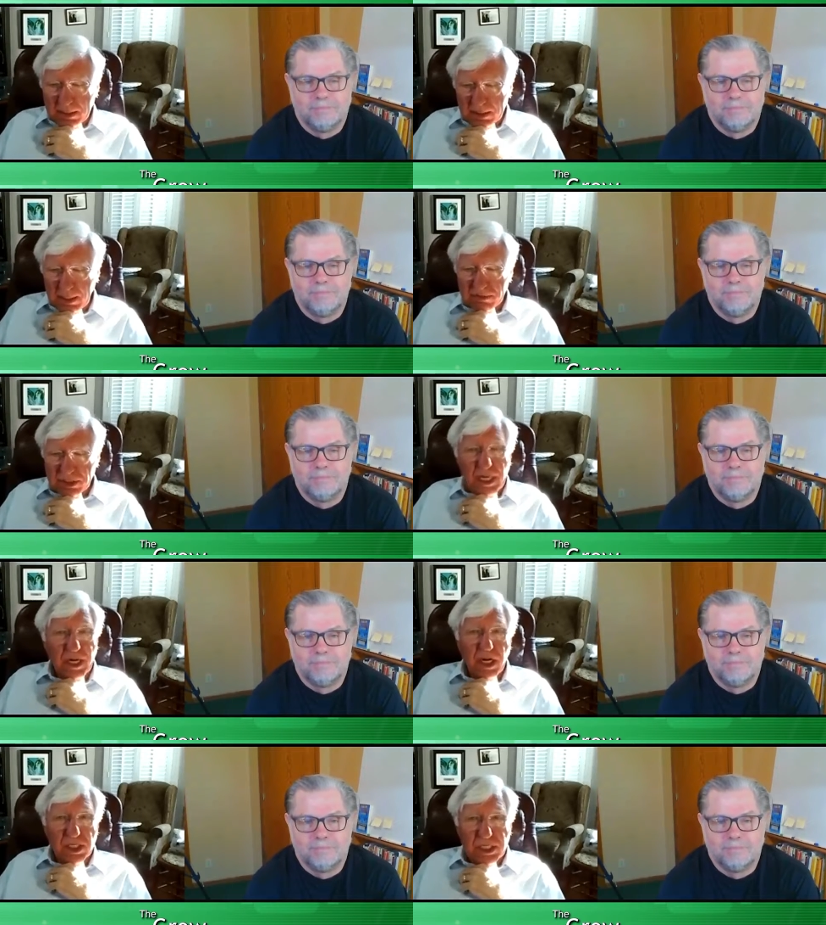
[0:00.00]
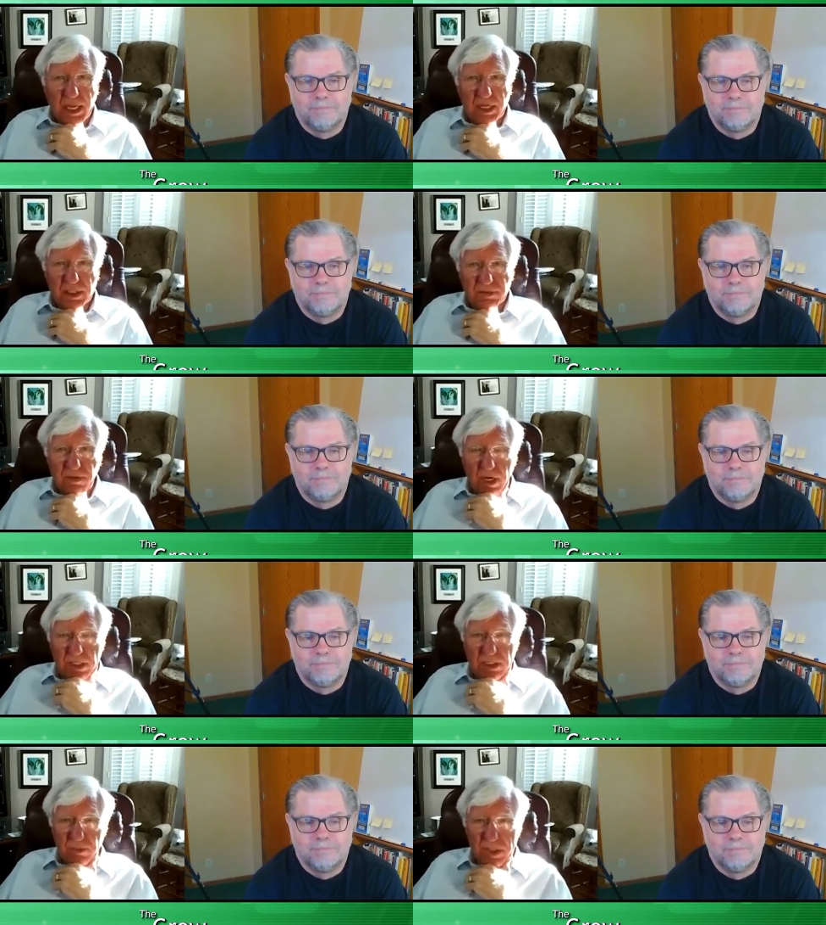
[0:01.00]
Speaker 1: devastate our state as far
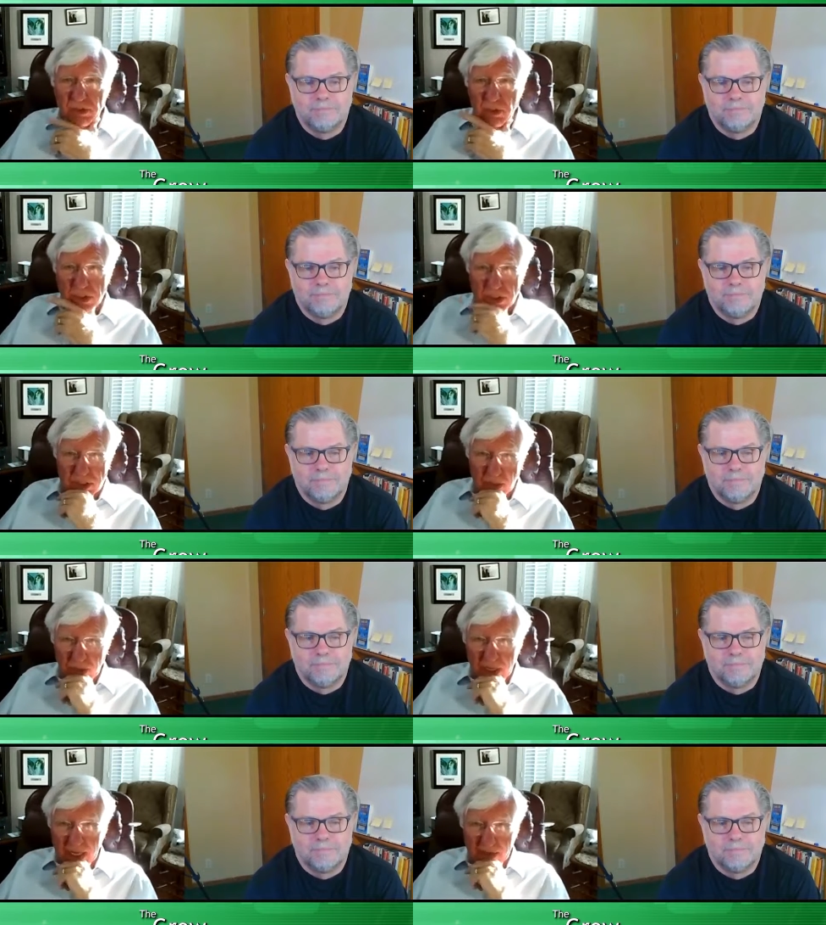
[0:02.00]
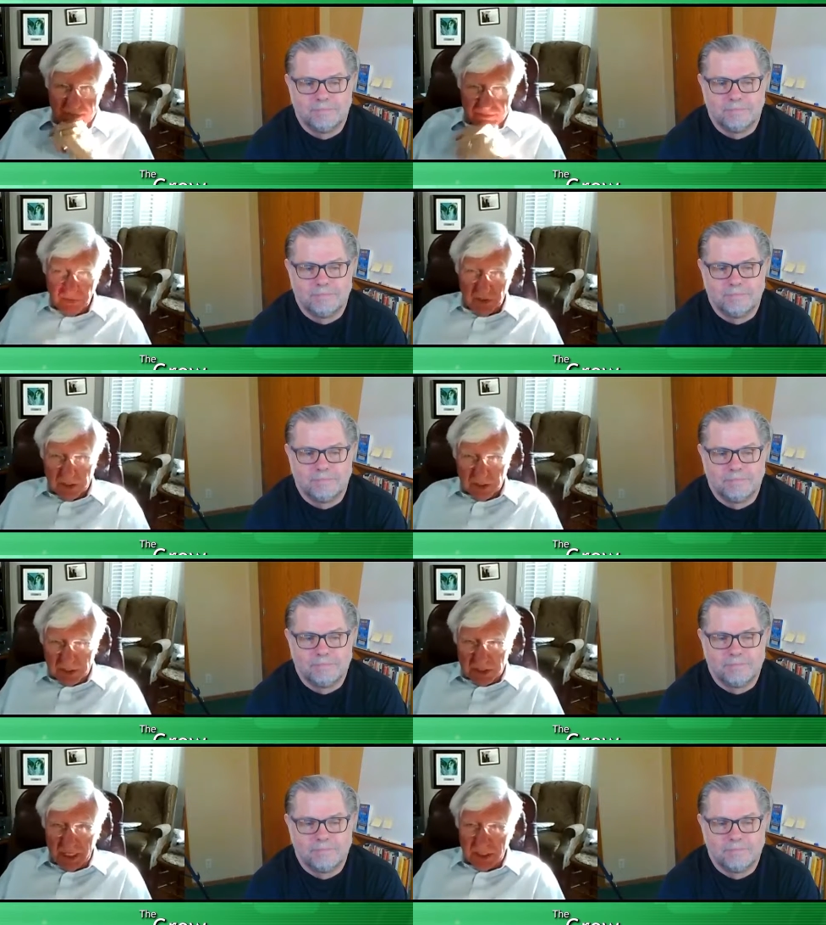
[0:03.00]
as the resources that we have as far as the
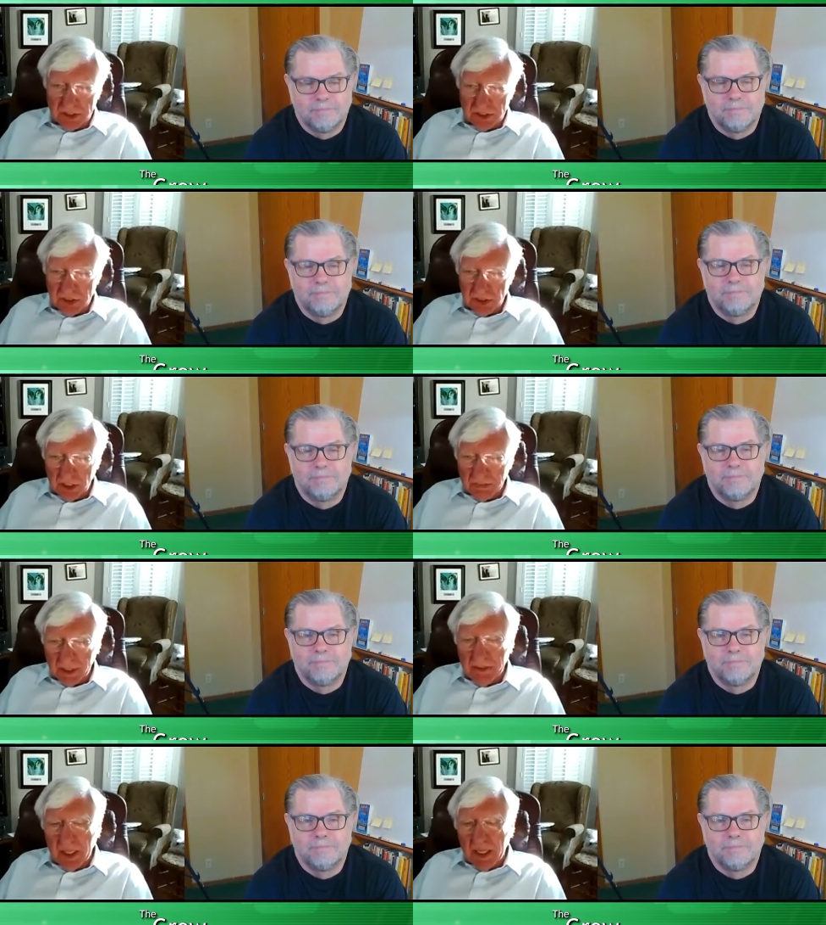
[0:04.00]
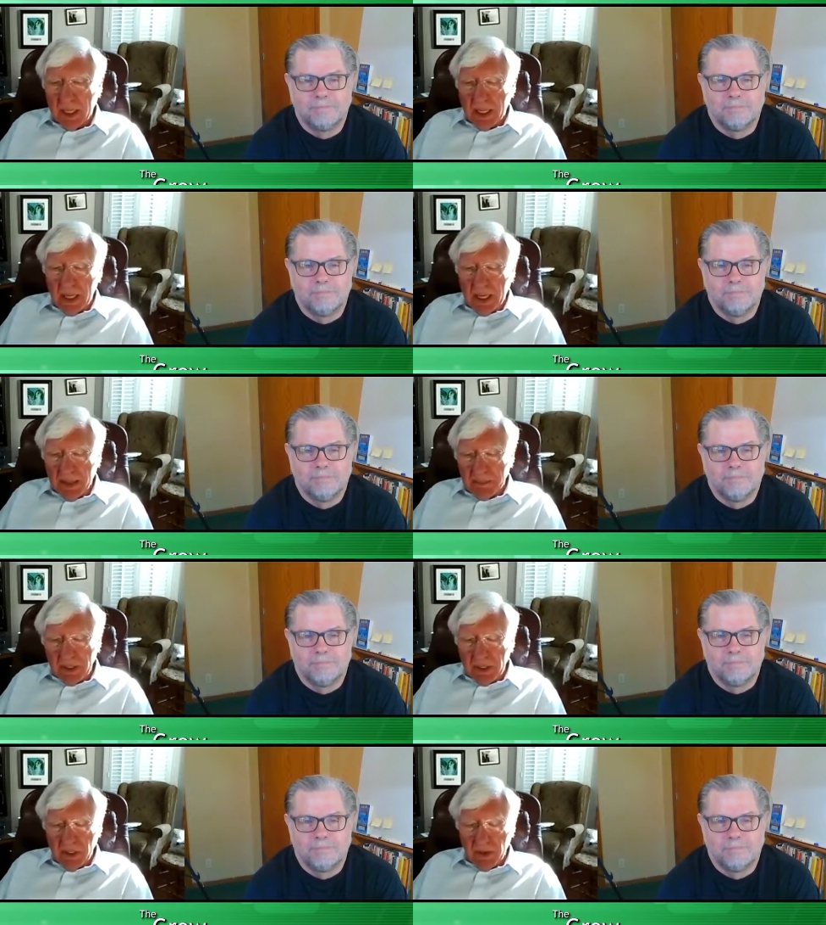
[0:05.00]
state is concerned. But, uh,
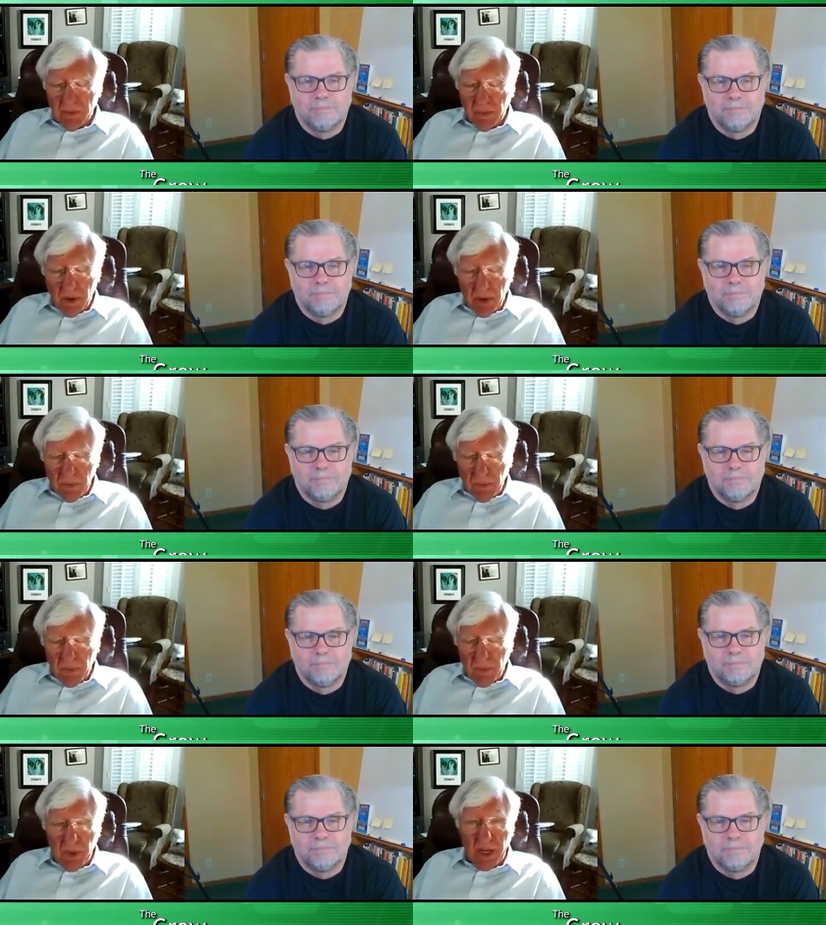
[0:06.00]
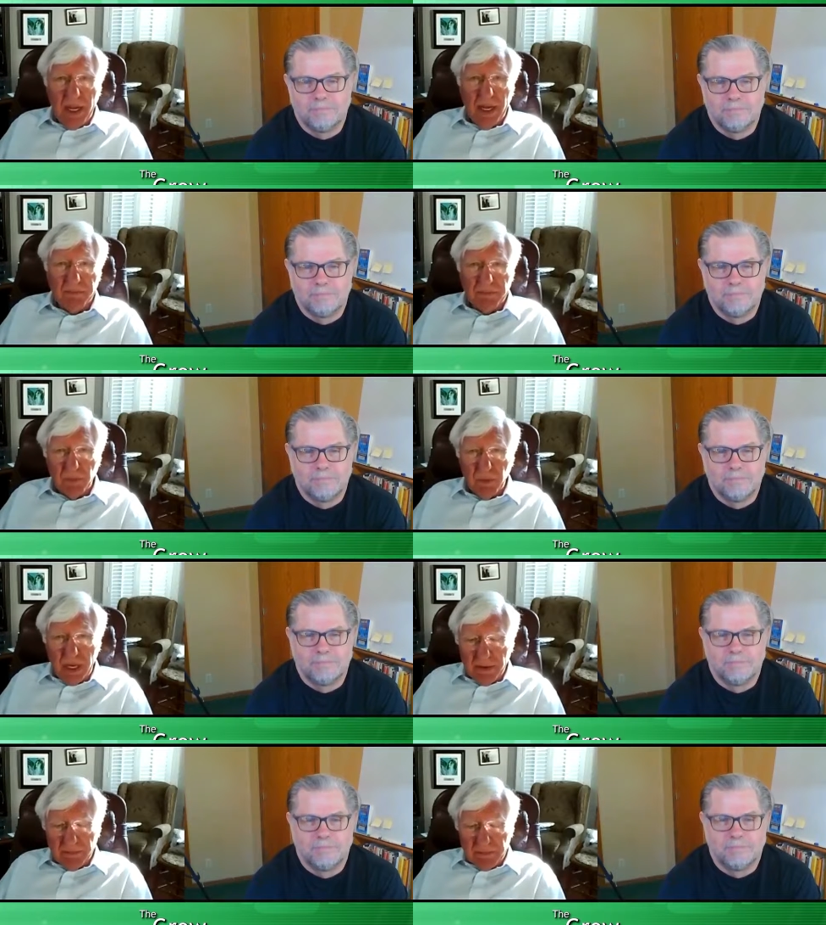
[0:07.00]
you know, we have,
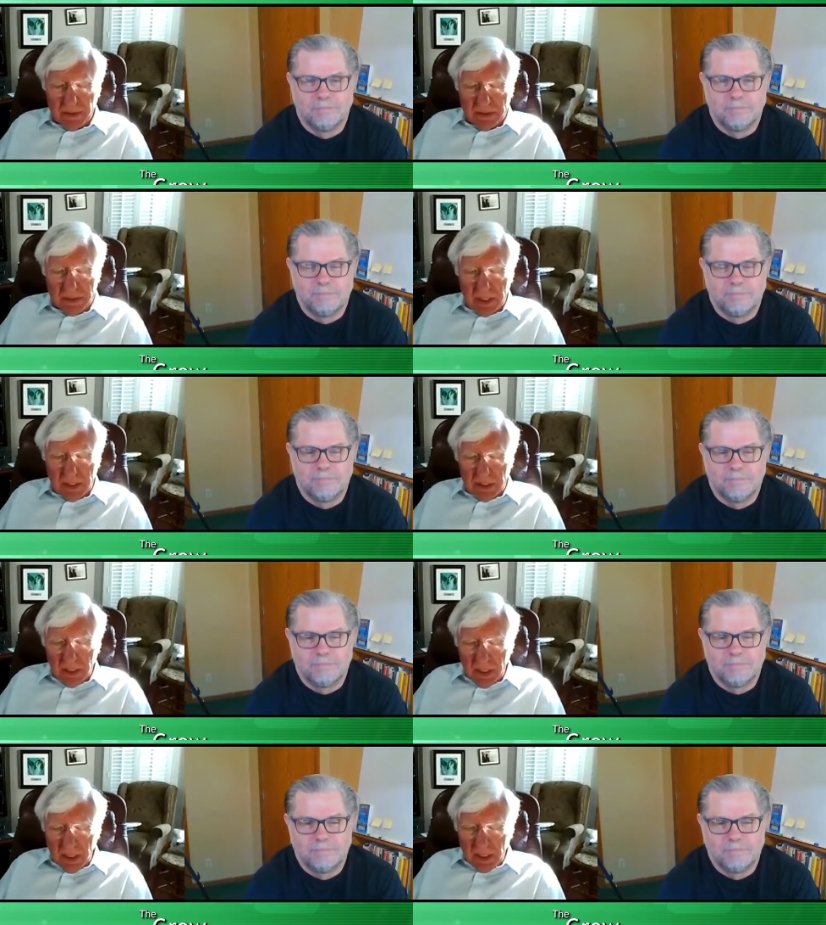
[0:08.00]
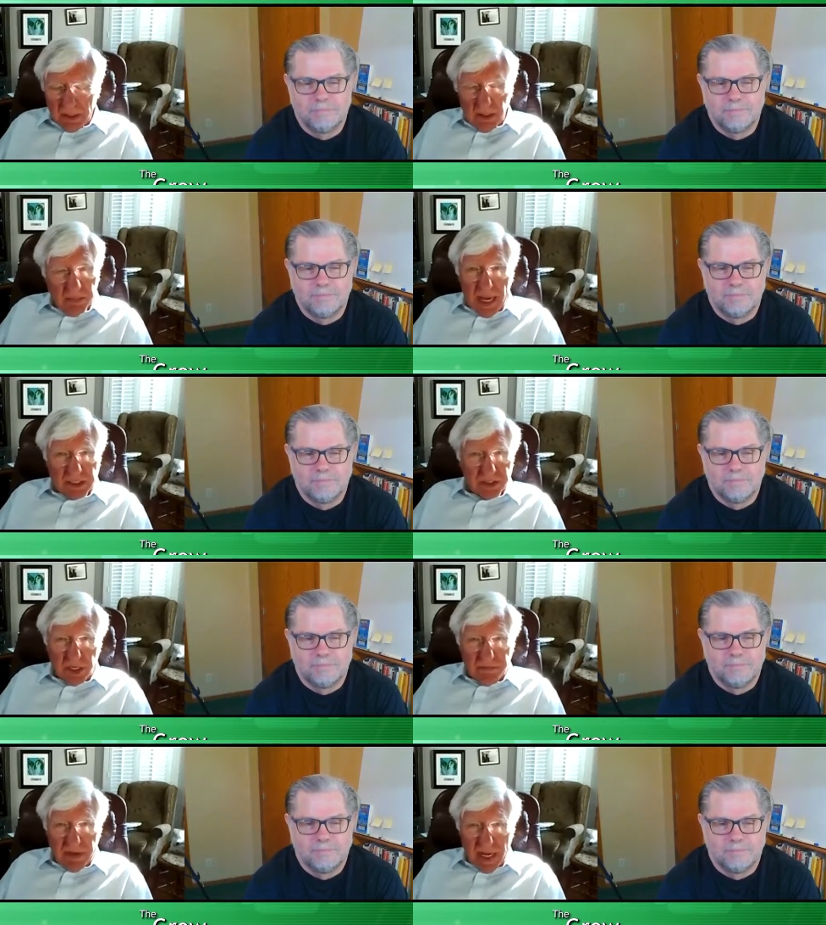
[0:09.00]
we have Nebraska
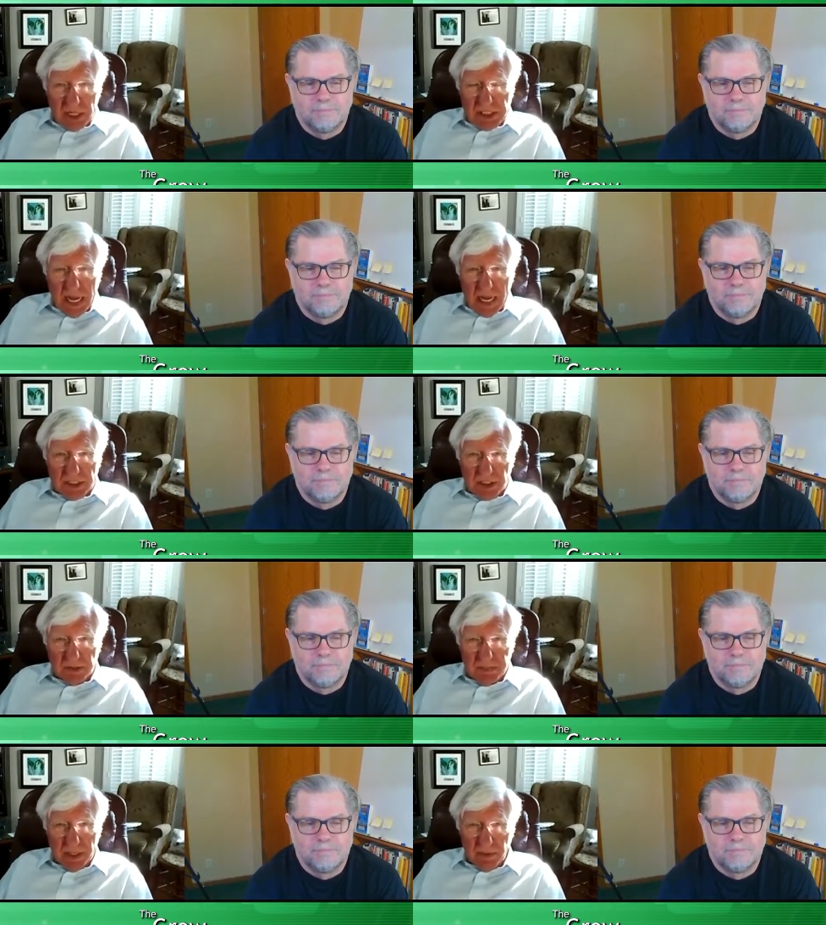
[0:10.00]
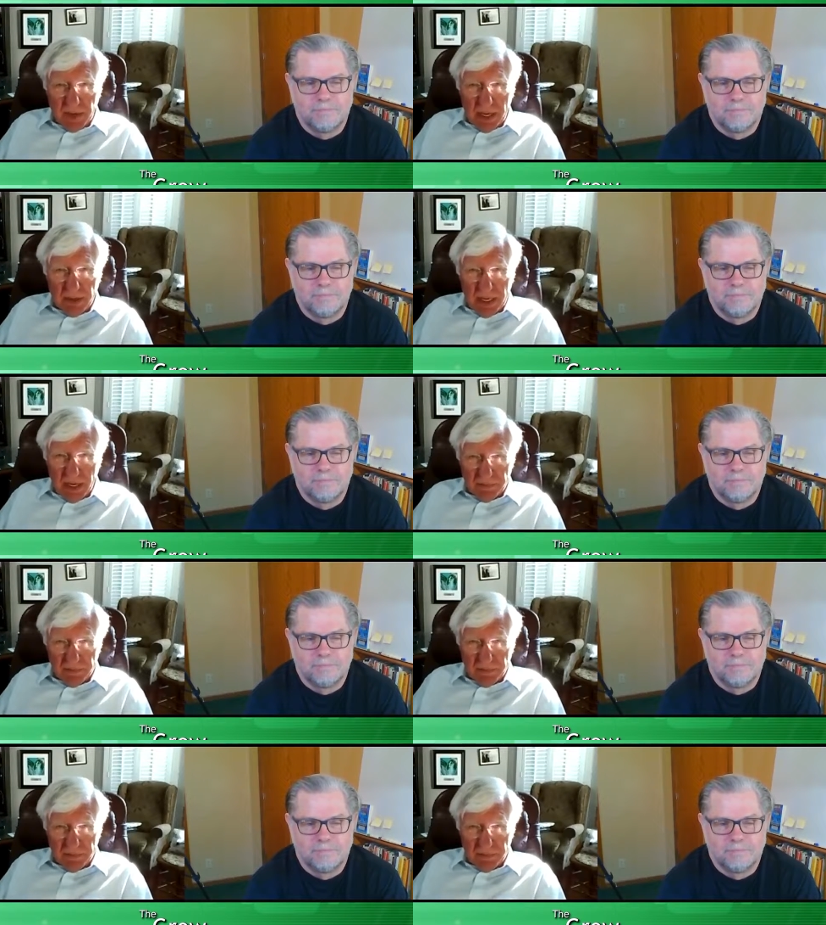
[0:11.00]
Advantage Act has been around now